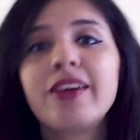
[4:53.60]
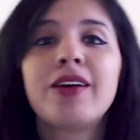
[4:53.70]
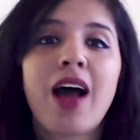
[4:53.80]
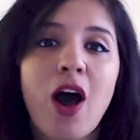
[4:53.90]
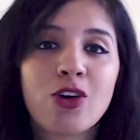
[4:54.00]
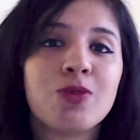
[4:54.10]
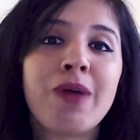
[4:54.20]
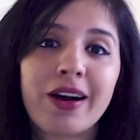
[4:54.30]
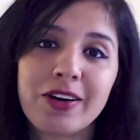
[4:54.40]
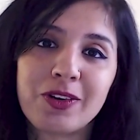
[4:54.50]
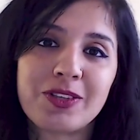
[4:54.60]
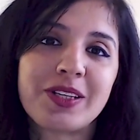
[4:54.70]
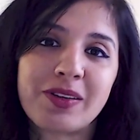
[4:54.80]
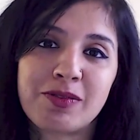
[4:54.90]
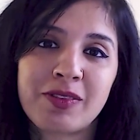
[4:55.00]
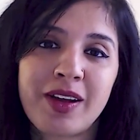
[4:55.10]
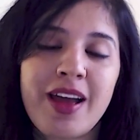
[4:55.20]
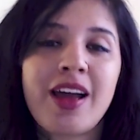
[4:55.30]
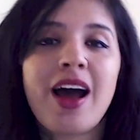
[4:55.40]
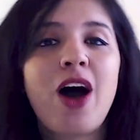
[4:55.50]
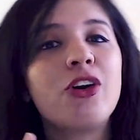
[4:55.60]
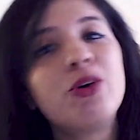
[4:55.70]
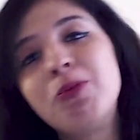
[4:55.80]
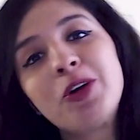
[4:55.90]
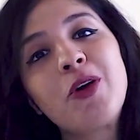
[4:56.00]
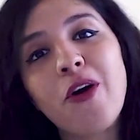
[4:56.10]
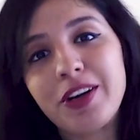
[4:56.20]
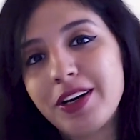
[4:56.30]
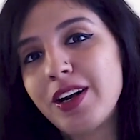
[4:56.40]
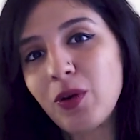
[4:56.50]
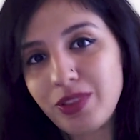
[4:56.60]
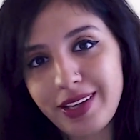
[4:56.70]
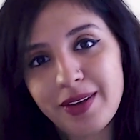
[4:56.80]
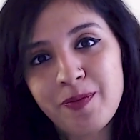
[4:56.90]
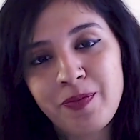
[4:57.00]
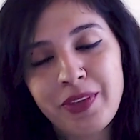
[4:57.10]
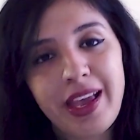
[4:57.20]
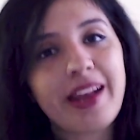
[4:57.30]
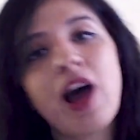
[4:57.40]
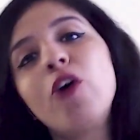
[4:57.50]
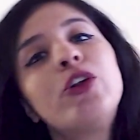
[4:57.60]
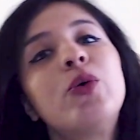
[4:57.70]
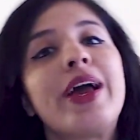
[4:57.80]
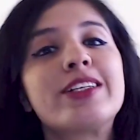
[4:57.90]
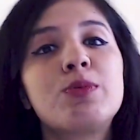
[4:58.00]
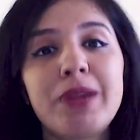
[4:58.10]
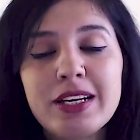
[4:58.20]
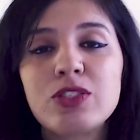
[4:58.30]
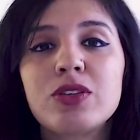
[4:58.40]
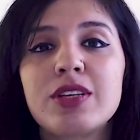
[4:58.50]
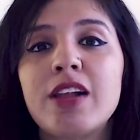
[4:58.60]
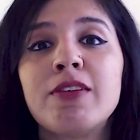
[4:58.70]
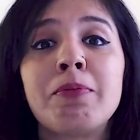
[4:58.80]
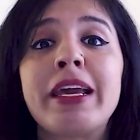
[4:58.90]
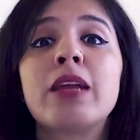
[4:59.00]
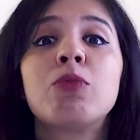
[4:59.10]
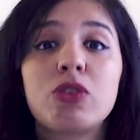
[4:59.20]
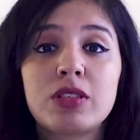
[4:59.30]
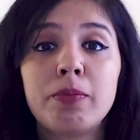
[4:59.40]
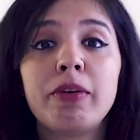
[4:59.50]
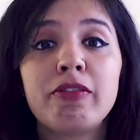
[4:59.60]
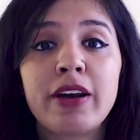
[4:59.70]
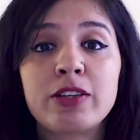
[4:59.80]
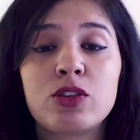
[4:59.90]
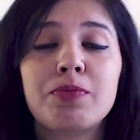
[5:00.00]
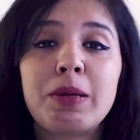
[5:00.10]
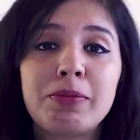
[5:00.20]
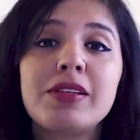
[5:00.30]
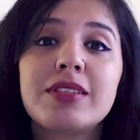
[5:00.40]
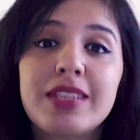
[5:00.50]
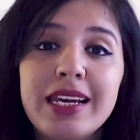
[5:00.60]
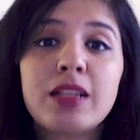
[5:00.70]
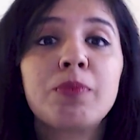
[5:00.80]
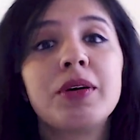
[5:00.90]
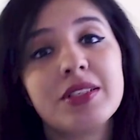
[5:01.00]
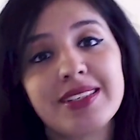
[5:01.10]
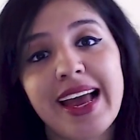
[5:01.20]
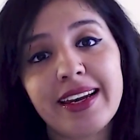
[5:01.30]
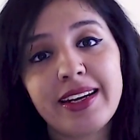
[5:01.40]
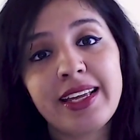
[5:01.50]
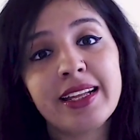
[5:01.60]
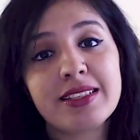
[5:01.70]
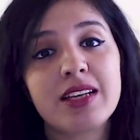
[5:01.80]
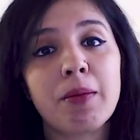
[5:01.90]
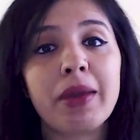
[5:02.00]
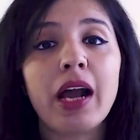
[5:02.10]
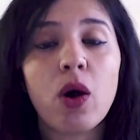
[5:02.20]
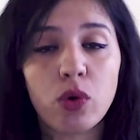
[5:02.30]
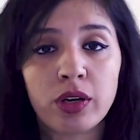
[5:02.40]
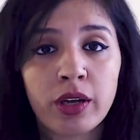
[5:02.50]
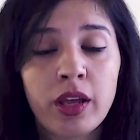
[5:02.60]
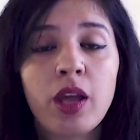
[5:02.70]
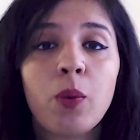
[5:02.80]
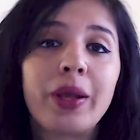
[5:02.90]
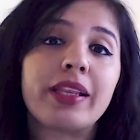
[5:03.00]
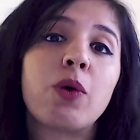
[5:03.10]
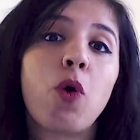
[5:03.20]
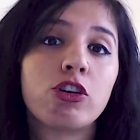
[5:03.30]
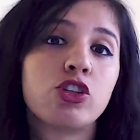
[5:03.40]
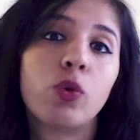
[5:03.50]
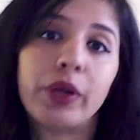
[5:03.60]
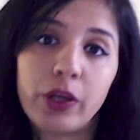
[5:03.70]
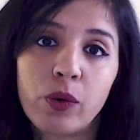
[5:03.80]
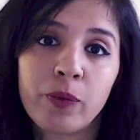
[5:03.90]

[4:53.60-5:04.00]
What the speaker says: How you market yourself. How do you put content out there? and how do you express yourself and make it more simplified so people see the personality that's coming out when they watch your video,